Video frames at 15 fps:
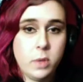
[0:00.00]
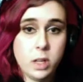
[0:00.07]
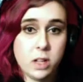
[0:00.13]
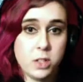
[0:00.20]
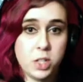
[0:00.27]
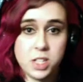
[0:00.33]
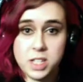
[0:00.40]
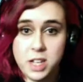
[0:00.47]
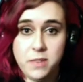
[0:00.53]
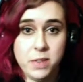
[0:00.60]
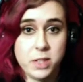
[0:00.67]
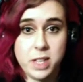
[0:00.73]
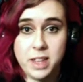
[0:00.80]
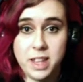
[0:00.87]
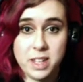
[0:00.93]
just see if
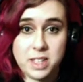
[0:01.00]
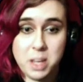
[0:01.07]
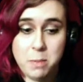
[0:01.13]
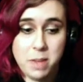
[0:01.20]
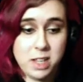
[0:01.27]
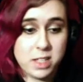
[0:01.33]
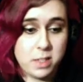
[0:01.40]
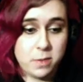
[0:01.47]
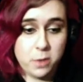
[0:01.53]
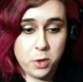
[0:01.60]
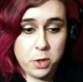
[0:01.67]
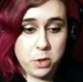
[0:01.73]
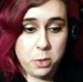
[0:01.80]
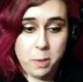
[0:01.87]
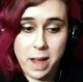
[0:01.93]
there's anything else I missed to
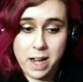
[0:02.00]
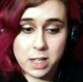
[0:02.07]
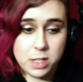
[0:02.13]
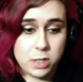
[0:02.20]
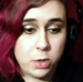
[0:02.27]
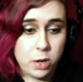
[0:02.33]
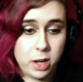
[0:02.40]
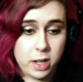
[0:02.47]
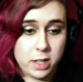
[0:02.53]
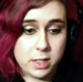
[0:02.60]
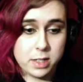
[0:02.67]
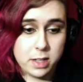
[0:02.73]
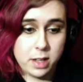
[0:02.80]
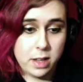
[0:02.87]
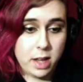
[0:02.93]
further the backstory
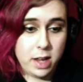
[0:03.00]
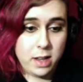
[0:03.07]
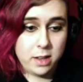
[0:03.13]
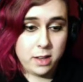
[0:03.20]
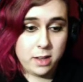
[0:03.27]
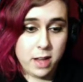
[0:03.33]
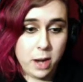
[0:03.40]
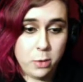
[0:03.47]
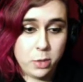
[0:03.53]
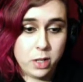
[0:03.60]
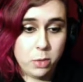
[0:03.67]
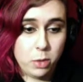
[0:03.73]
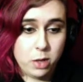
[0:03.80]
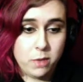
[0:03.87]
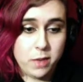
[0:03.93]
because I, I really
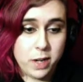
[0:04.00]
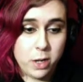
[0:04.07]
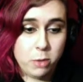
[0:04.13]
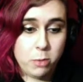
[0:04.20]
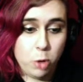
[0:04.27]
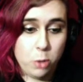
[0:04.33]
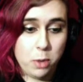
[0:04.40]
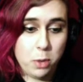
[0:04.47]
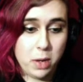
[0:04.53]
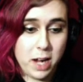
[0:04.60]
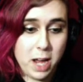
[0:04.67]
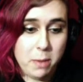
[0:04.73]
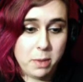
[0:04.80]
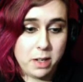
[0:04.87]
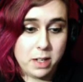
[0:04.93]
want to find out more about what
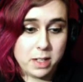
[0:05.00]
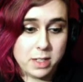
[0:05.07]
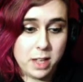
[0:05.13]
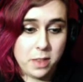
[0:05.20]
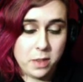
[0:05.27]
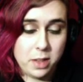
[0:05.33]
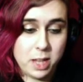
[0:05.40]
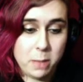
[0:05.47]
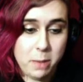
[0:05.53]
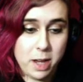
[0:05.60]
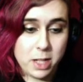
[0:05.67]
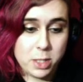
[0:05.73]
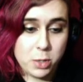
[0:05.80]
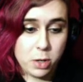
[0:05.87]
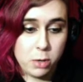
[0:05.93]
happened because I thought that
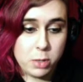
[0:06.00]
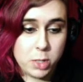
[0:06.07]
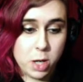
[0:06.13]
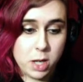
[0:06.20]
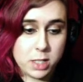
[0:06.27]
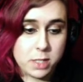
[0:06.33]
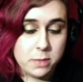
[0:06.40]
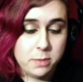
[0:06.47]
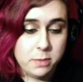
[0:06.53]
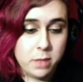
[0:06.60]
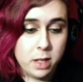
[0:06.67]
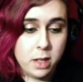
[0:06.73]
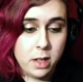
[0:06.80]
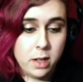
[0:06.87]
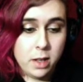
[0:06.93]
backstory was awesome.
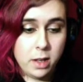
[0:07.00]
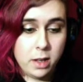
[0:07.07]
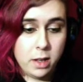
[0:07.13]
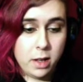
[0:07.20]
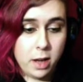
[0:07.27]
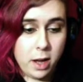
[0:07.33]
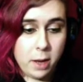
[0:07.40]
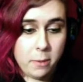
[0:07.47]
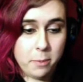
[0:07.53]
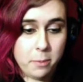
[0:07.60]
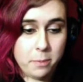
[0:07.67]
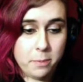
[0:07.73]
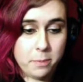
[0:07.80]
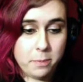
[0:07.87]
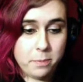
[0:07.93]
Um,
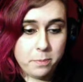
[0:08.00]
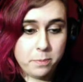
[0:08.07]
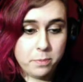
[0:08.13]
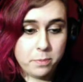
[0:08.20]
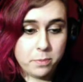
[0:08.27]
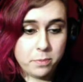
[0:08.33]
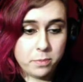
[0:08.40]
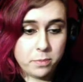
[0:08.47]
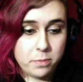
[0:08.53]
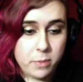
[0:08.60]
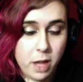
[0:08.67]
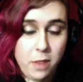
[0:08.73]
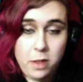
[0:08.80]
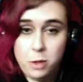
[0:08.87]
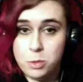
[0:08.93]

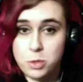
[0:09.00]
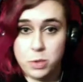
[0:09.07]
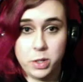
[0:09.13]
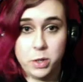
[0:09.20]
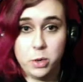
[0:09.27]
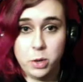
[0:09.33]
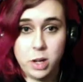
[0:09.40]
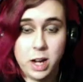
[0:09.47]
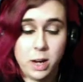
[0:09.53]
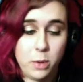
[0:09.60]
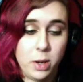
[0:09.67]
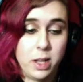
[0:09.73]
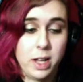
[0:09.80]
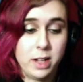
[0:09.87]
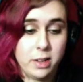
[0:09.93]
I thought it was really cool. I
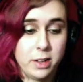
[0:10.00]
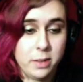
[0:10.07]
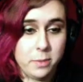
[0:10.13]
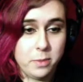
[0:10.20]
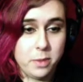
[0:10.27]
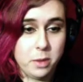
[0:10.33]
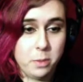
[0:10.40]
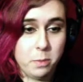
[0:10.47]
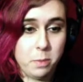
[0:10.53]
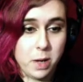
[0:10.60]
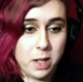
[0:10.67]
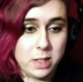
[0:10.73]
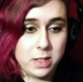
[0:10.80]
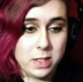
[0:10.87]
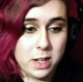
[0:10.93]
quite liked it.
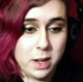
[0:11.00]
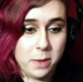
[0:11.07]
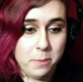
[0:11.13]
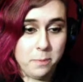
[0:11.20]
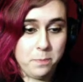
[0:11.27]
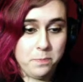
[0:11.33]
But um,